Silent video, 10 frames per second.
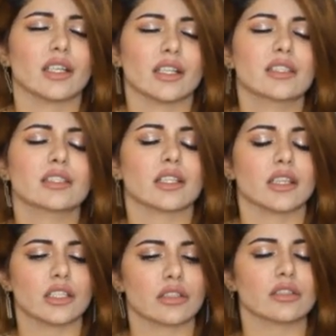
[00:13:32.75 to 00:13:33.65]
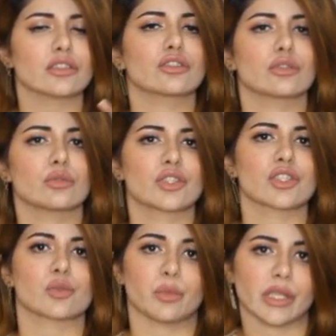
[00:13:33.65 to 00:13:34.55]
it's a little too
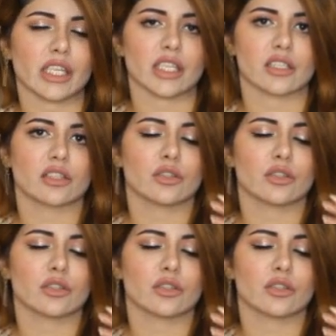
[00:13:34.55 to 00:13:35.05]
sweet.